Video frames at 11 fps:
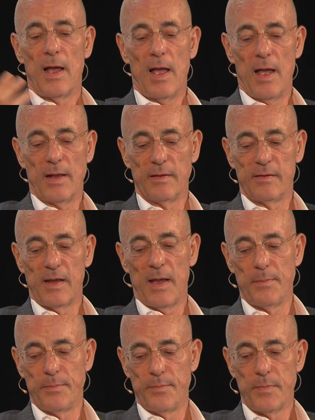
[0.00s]
And
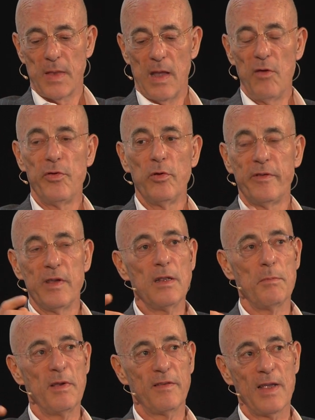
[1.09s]
if you see the
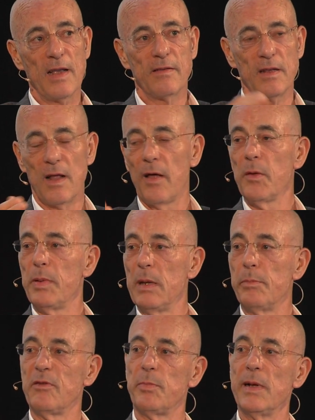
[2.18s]
mistakes in other
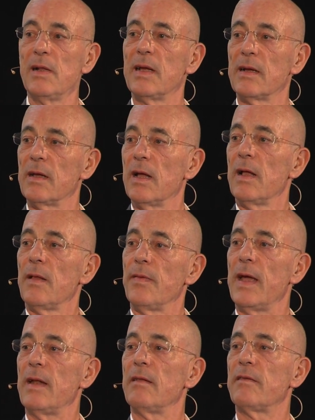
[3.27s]
people's building,
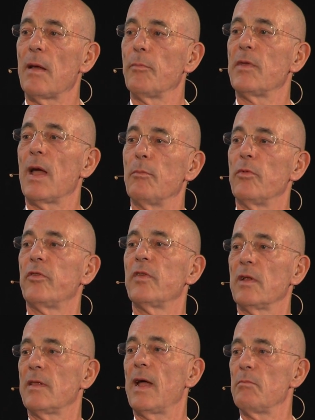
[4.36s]
then sometimes
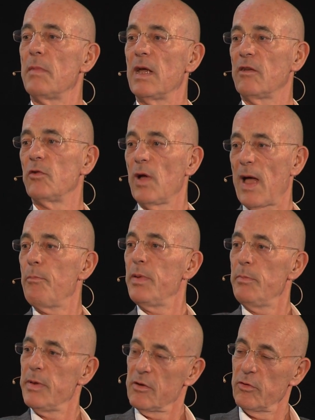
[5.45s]
that makes you happy
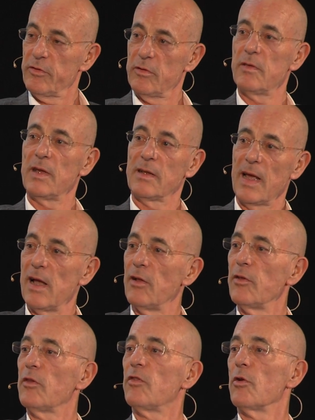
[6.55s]
because you think they are
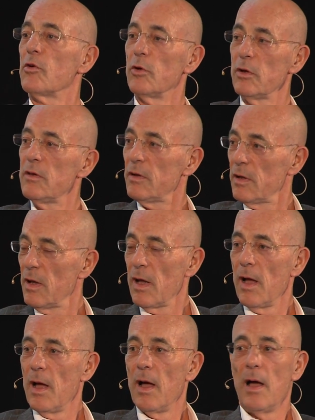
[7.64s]
not so good.
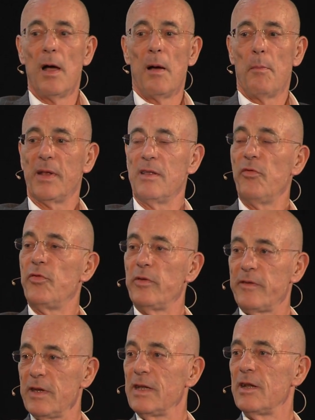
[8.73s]
But if you
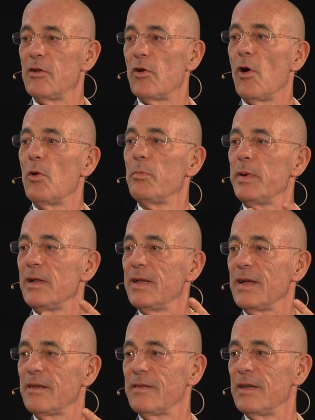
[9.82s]
see it in our own
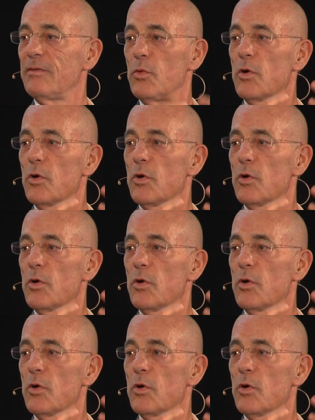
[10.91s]
buildings, it's